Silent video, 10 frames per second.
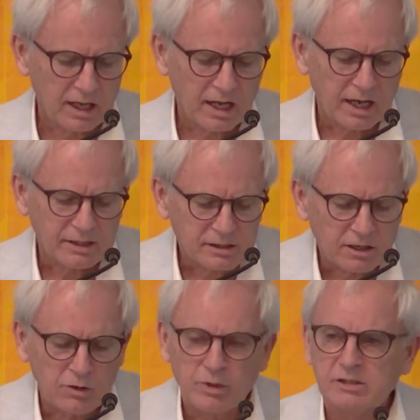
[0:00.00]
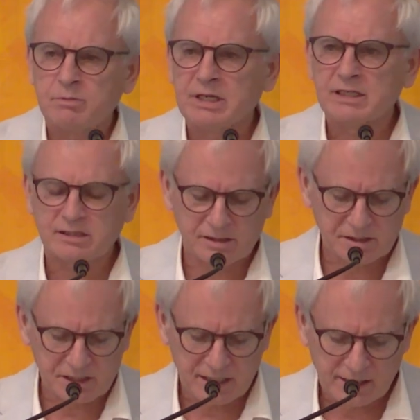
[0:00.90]
It's always best to
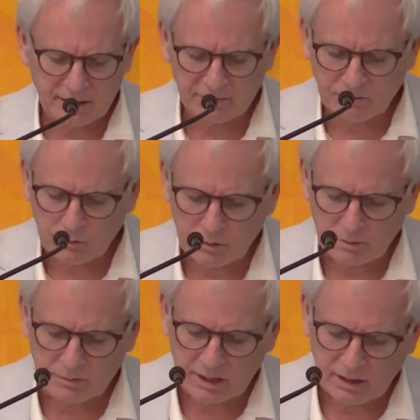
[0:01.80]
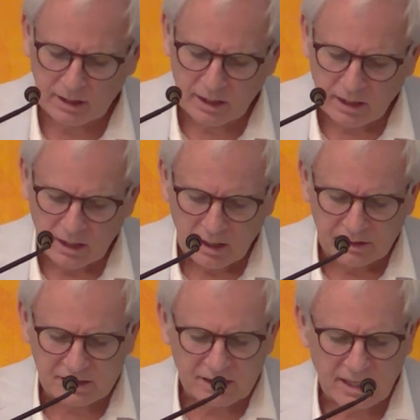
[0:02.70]
stay informed.
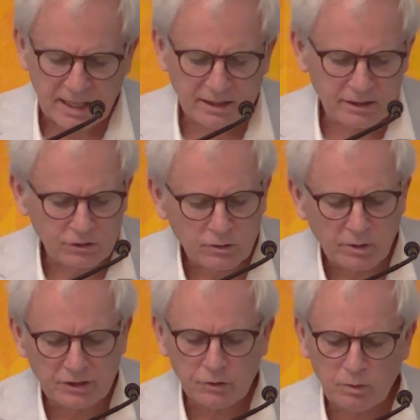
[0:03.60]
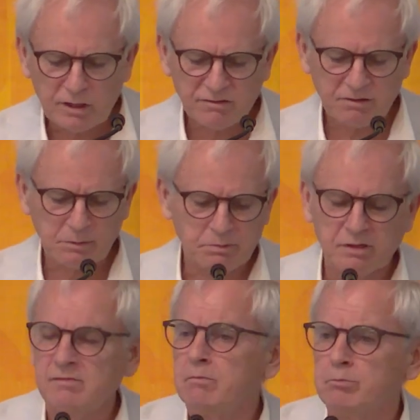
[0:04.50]
Decide and do what you will from a
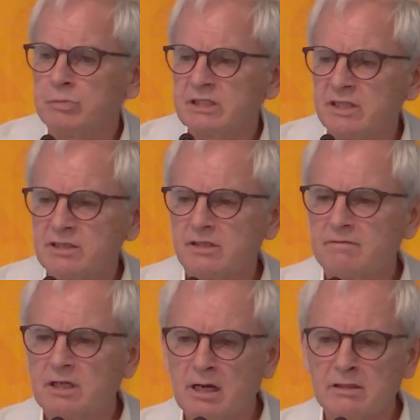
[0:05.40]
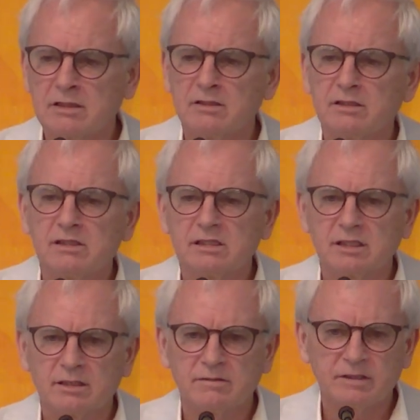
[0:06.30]
position of knowledge
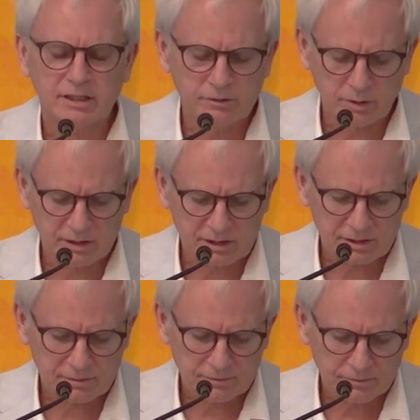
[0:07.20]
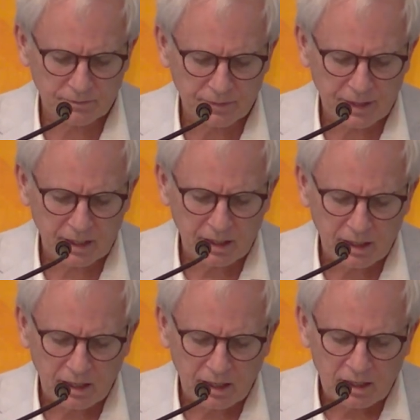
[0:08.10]
instead of ignorance.
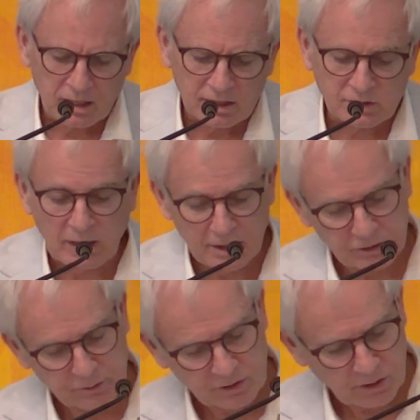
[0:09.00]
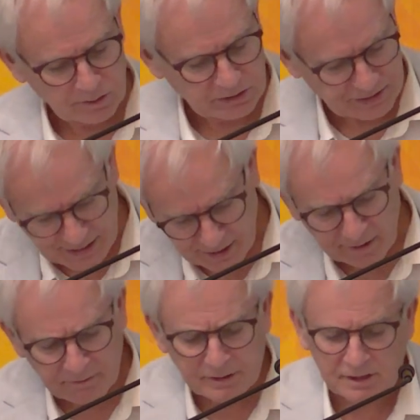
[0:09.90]
So how do you talk to
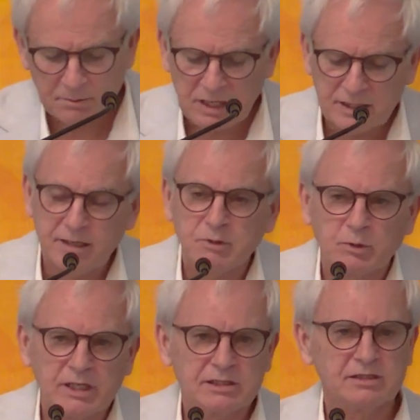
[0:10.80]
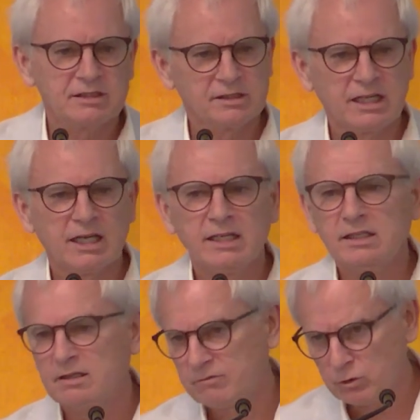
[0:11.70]
nativists about immigration today,
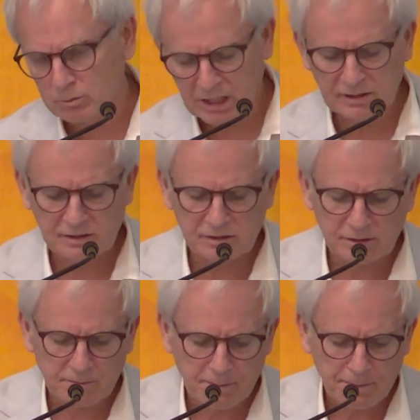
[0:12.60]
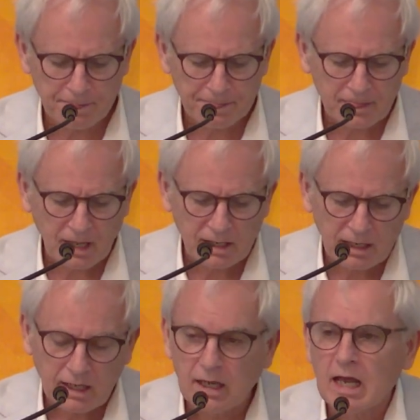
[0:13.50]
if you must?
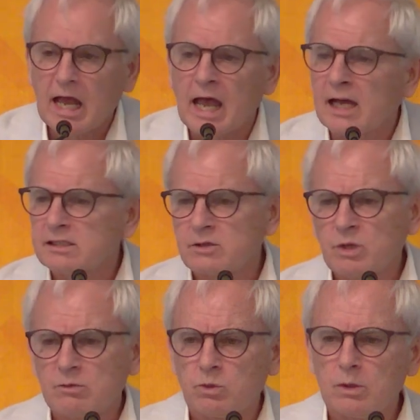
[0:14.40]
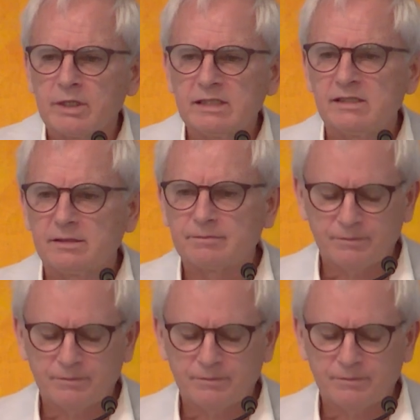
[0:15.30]
Ask what worries them.